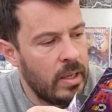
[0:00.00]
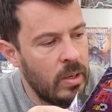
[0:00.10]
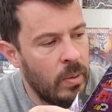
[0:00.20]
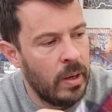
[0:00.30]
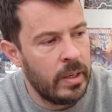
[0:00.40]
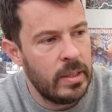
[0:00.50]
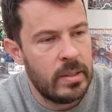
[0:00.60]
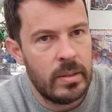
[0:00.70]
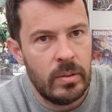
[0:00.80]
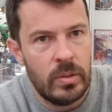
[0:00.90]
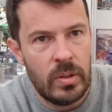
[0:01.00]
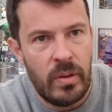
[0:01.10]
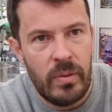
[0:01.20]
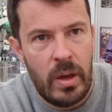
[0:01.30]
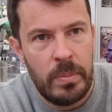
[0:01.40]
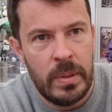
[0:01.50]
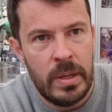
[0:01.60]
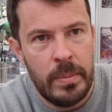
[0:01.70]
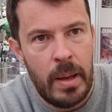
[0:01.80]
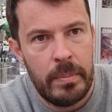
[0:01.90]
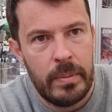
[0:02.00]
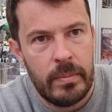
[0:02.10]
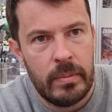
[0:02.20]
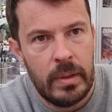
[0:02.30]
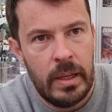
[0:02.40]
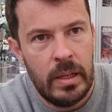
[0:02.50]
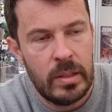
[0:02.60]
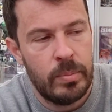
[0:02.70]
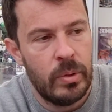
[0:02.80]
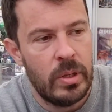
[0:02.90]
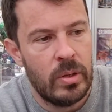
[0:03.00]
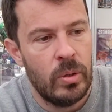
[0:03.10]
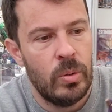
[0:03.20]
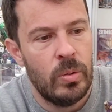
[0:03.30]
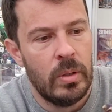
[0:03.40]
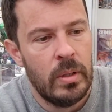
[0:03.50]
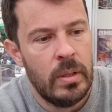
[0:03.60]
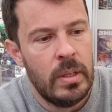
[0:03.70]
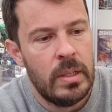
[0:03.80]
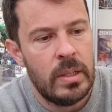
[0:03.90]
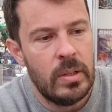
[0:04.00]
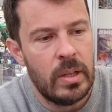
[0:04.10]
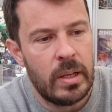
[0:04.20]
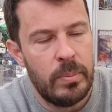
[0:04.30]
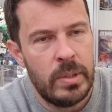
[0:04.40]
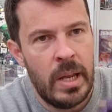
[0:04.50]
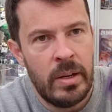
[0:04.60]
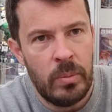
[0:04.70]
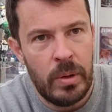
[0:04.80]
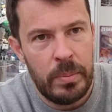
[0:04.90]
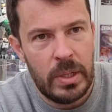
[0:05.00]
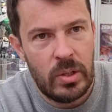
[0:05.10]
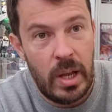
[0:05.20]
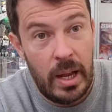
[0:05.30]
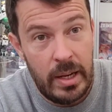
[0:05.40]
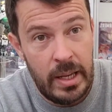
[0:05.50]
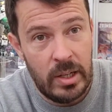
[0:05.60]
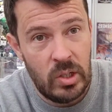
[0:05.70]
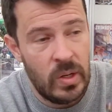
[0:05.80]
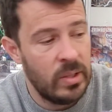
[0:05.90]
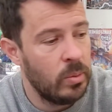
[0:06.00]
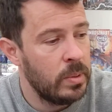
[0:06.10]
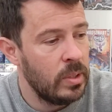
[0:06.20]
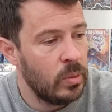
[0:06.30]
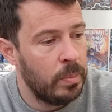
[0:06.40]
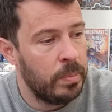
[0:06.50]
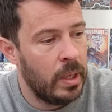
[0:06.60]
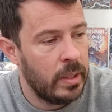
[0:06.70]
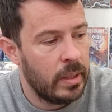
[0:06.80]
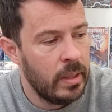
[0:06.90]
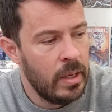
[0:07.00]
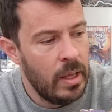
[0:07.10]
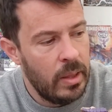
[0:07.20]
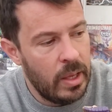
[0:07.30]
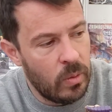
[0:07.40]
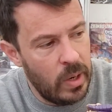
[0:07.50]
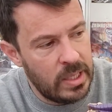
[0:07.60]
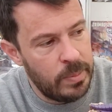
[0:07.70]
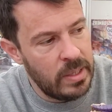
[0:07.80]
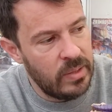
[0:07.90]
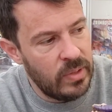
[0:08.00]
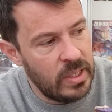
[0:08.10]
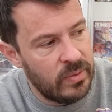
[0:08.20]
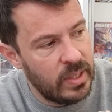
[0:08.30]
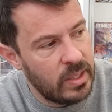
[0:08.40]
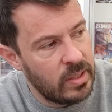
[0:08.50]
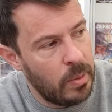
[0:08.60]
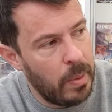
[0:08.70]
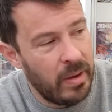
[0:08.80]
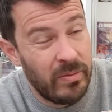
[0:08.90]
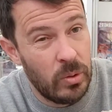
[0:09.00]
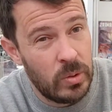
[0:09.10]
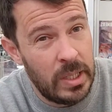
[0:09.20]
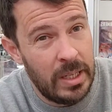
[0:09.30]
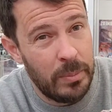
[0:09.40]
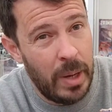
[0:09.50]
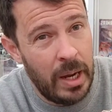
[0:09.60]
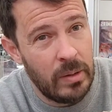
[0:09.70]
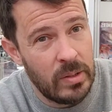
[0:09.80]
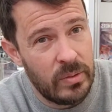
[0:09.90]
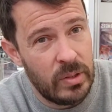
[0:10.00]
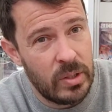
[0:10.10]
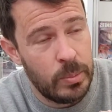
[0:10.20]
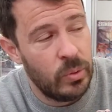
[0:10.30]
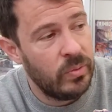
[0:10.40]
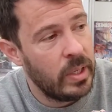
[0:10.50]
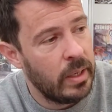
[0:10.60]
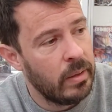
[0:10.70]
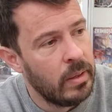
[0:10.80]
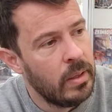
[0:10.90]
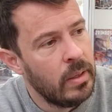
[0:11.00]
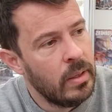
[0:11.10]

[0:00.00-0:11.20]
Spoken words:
Iguanus. So I've opened him up. He looks pretty cool. So there's like a Pretender one, but he actually transformed into a bike. They're quite expensive, these figures. They're about £14 for a small figure.